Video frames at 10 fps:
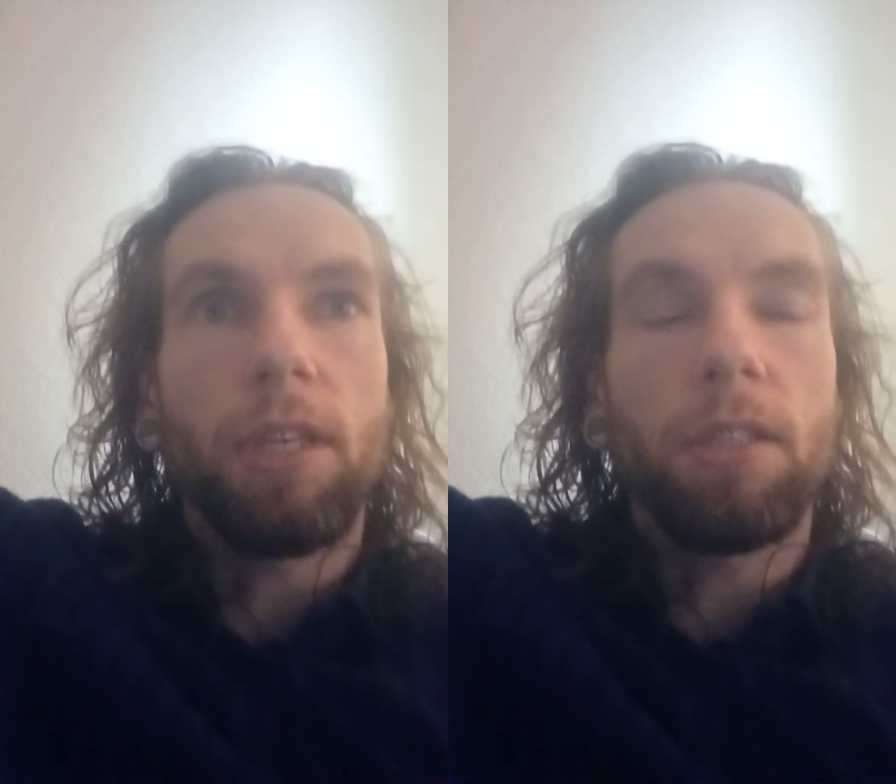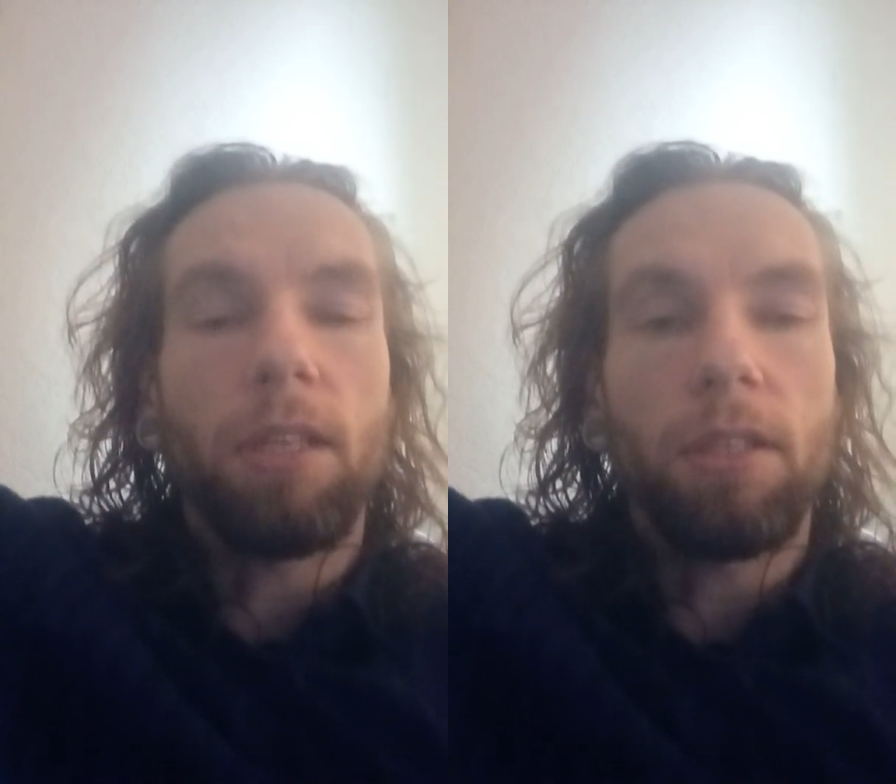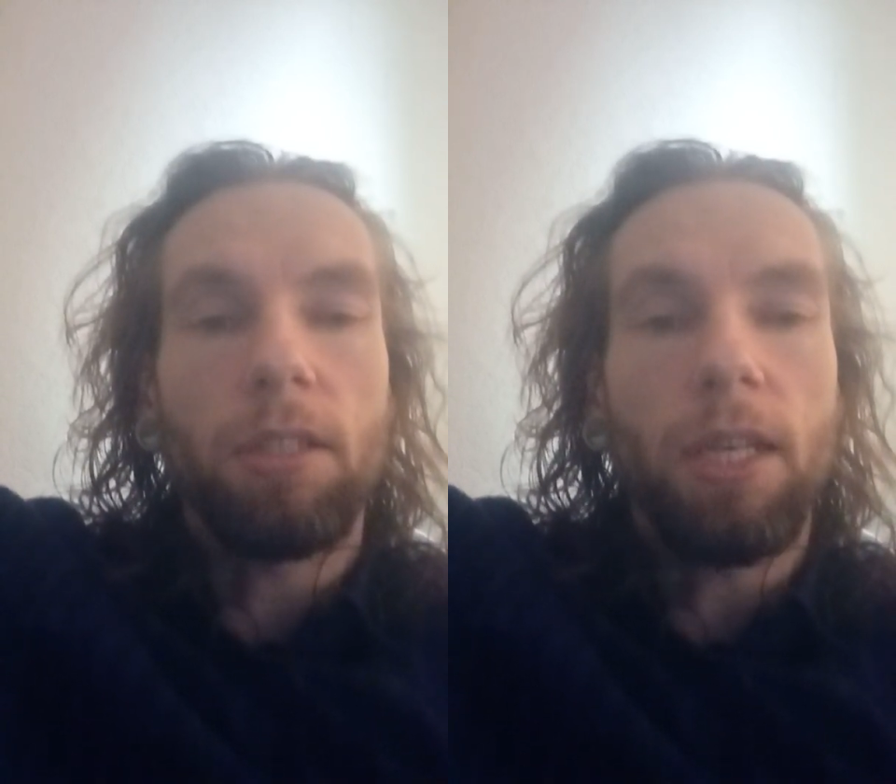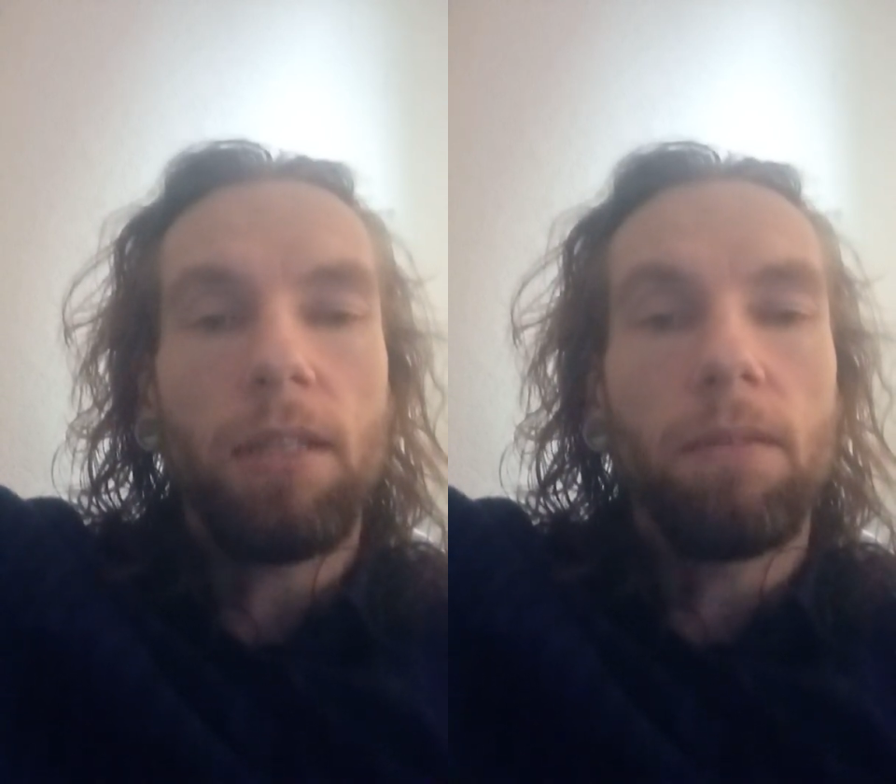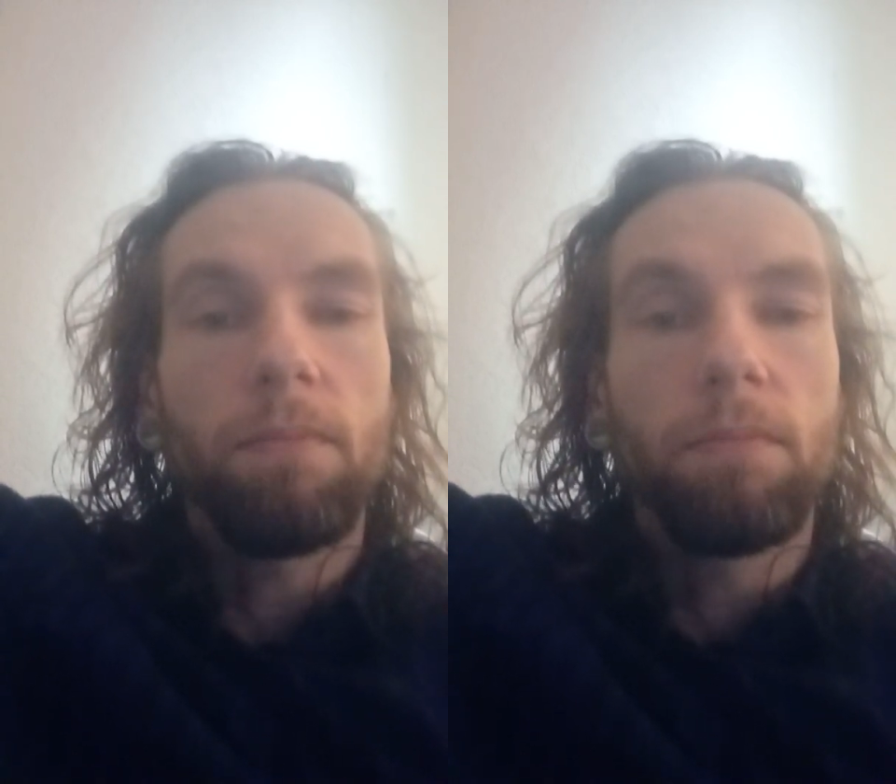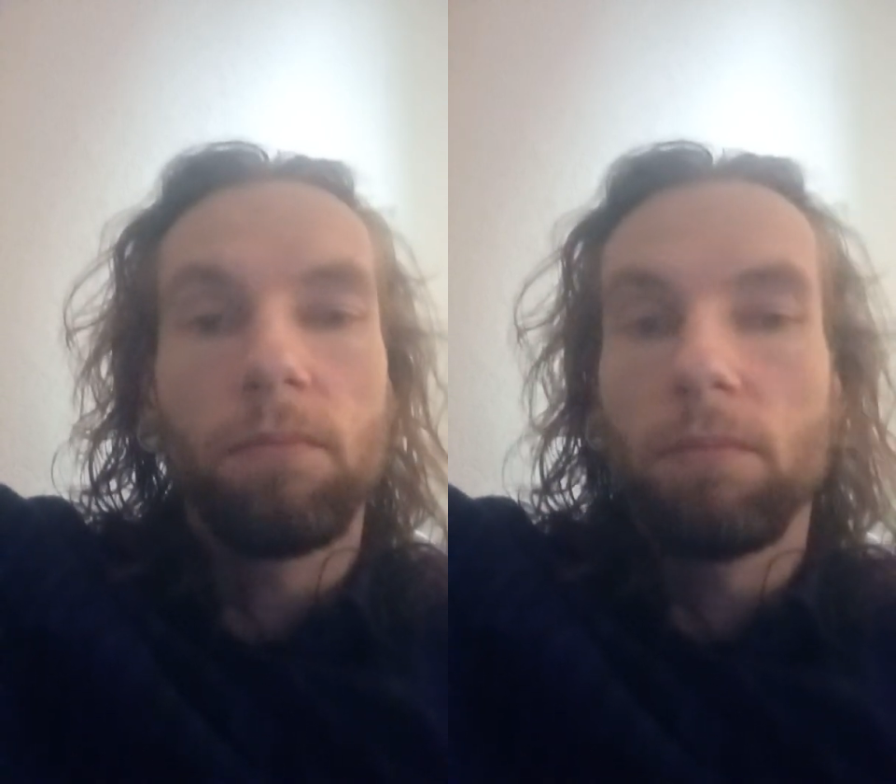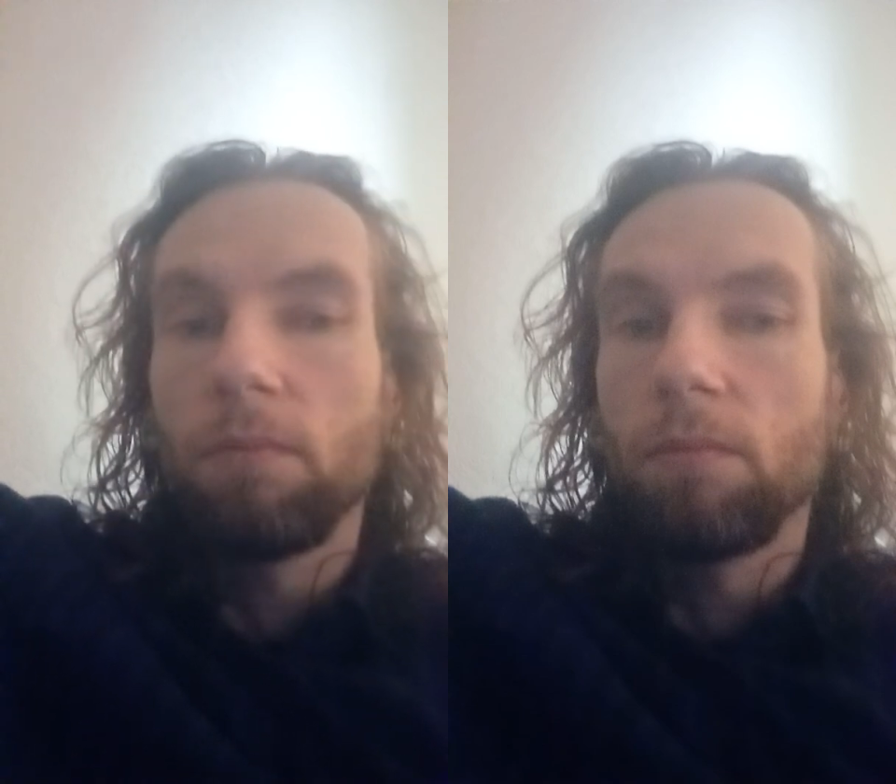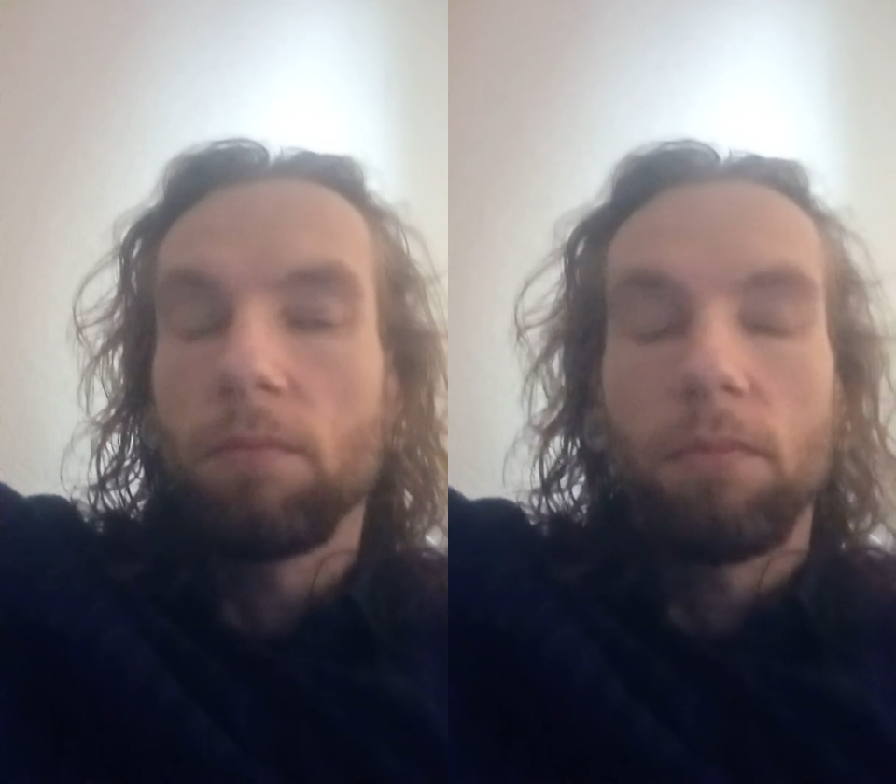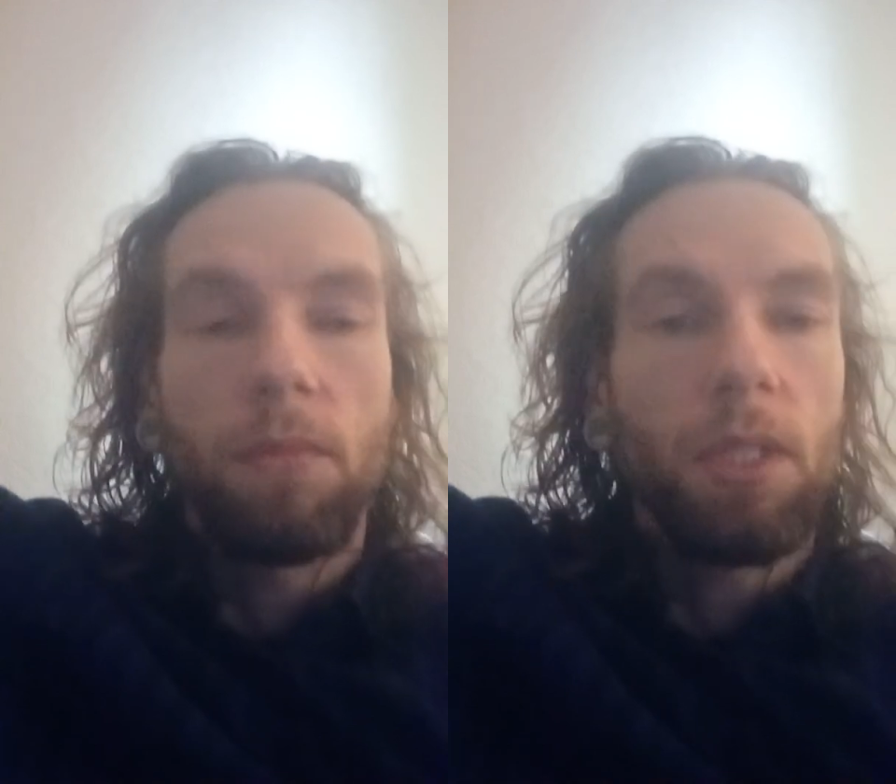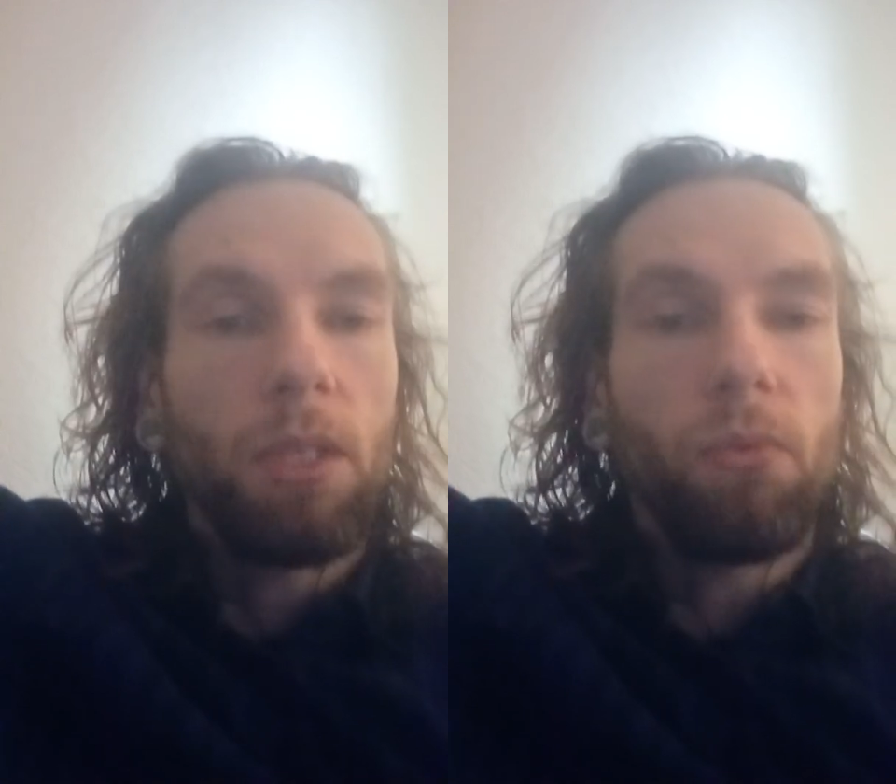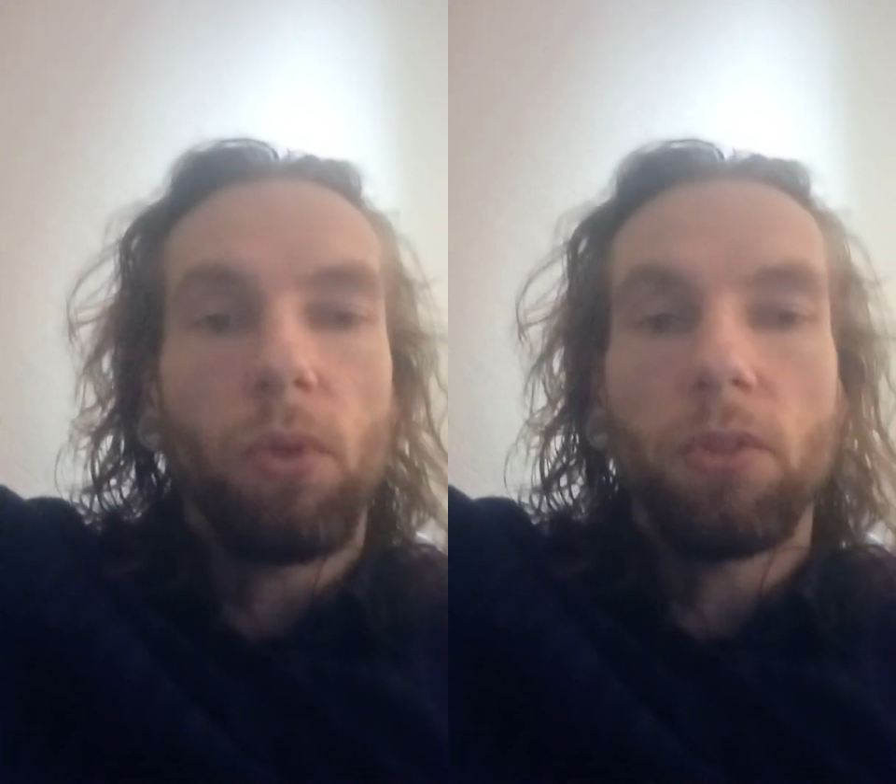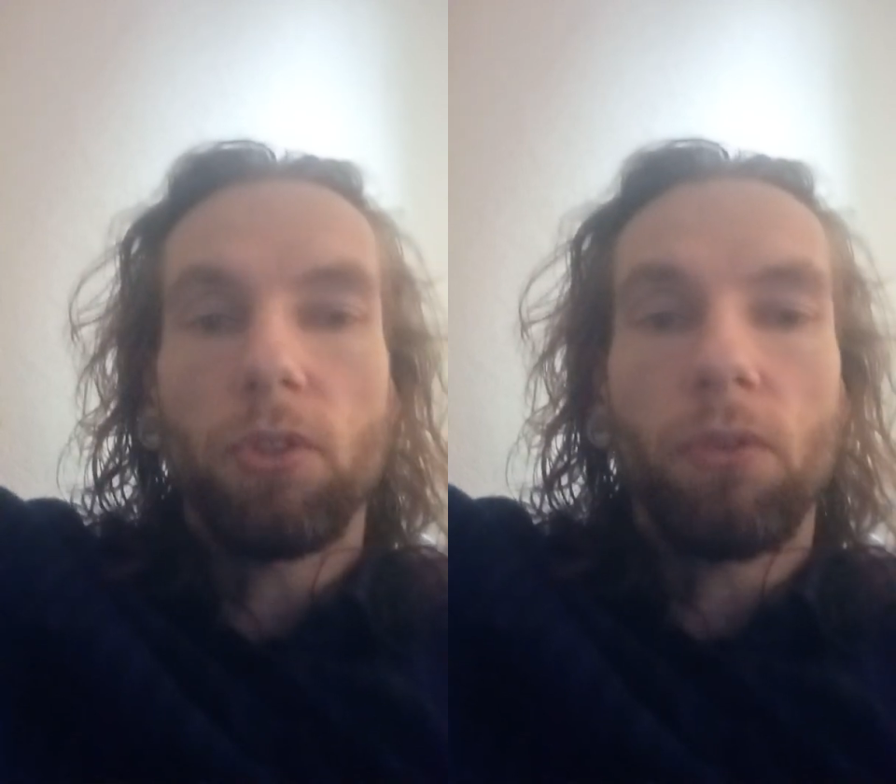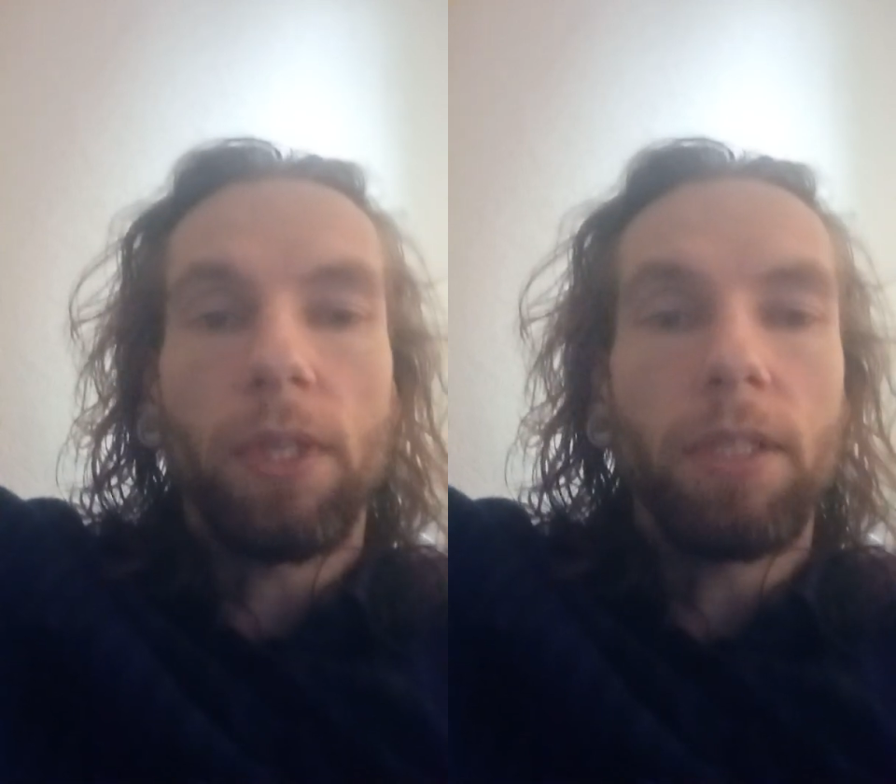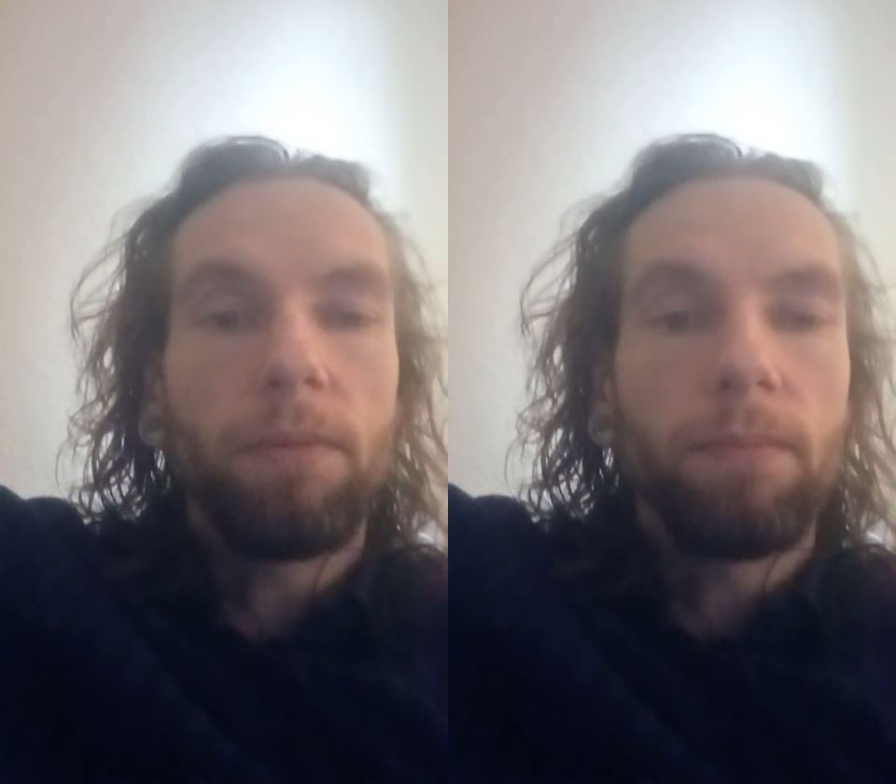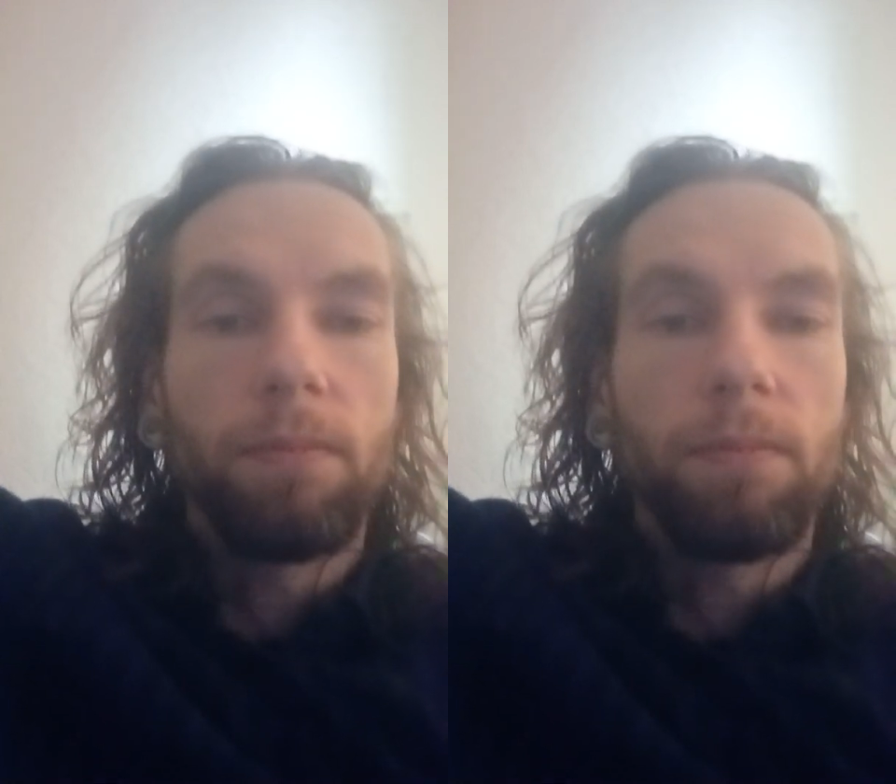as I said, it runs great.